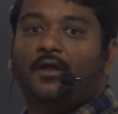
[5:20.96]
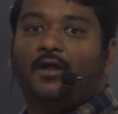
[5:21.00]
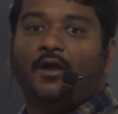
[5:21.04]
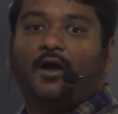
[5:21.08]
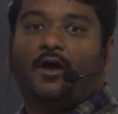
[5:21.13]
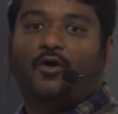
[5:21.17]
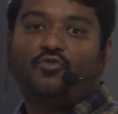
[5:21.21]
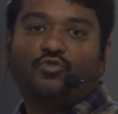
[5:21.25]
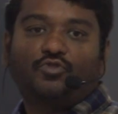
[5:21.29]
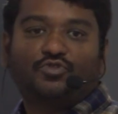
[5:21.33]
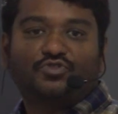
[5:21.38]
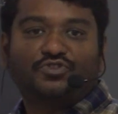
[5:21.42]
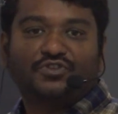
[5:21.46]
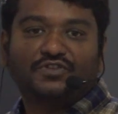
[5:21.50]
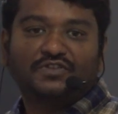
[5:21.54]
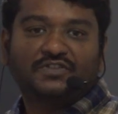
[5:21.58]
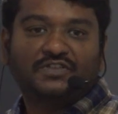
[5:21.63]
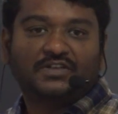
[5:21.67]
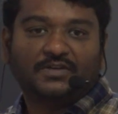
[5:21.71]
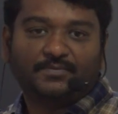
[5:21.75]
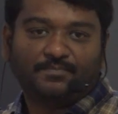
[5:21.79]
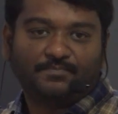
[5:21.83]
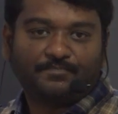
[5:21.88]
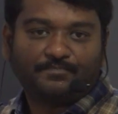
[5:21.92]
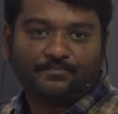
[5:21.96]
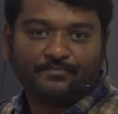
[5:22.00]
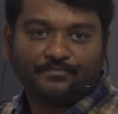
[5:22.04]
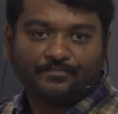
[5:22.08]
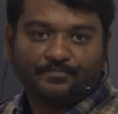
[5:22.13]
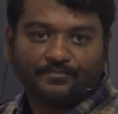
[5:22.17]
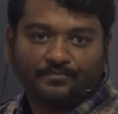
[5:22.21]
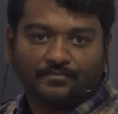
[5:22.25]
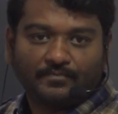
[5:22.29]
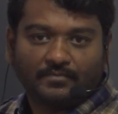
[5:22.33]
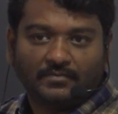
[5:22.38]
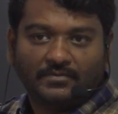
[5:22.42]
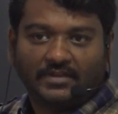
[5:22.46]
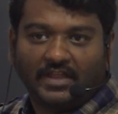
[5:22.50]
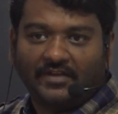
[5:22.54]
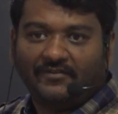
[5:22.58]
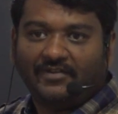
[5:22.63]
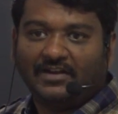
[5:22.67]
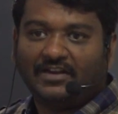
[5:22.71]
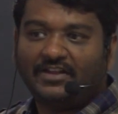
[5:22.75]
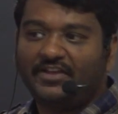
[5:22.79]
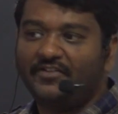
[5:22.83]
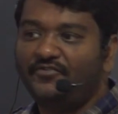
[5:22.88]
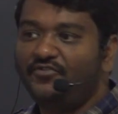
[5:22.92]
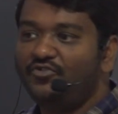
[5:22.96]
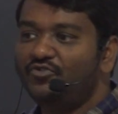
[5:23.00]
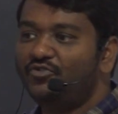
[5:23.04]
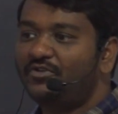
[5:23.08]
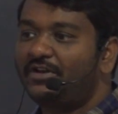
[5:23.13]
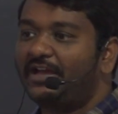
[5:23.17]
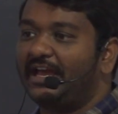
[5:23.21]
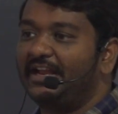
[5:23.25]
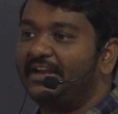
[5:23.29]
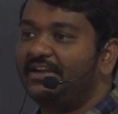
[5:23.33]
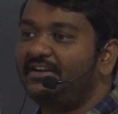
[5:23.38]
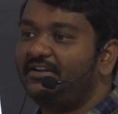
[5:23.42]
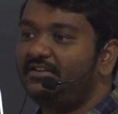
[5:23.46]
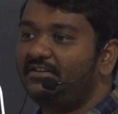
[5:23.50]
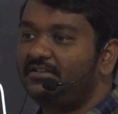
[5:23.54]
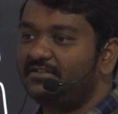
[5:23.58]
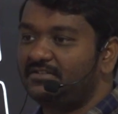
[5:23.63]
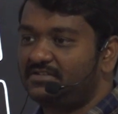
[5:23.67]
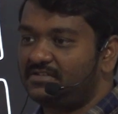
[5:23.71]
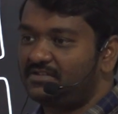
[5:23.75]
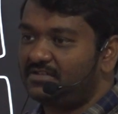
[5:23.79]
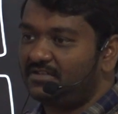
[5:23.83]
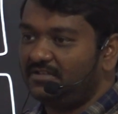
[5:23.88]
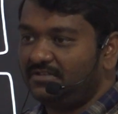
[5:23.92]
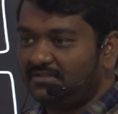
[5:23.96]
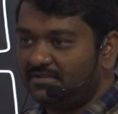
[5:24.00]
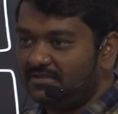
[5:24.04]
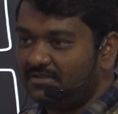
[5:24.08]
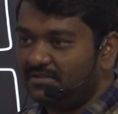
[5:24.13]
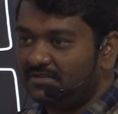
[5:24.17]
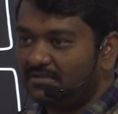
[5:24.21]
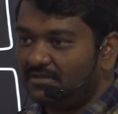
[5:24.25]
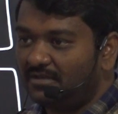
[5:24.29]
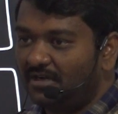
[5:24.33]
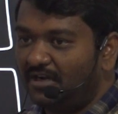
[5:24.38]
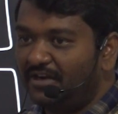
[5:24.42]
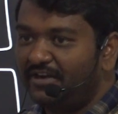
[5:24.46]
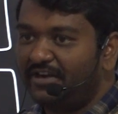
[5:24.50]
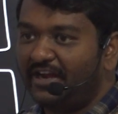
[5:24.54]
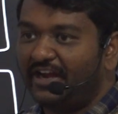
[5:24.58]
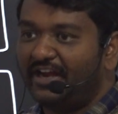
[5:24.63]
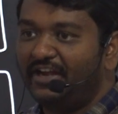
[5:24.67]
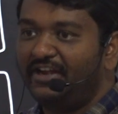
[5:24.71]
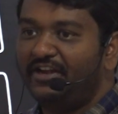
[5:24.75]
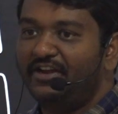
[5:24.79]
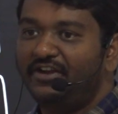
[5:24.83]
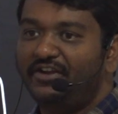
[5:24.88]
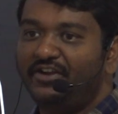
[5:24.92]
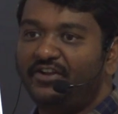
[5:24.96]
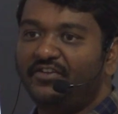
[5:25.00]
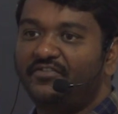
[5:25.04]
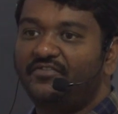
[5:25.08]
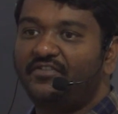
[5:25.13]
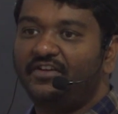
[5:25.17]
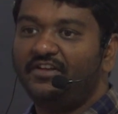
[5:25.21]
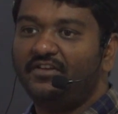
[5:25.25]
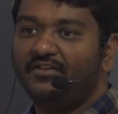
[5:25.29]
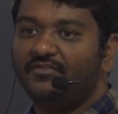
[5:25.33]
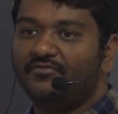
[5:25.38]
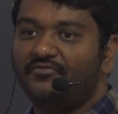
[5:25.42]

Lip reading: How questions come? They will give you characteristics and identify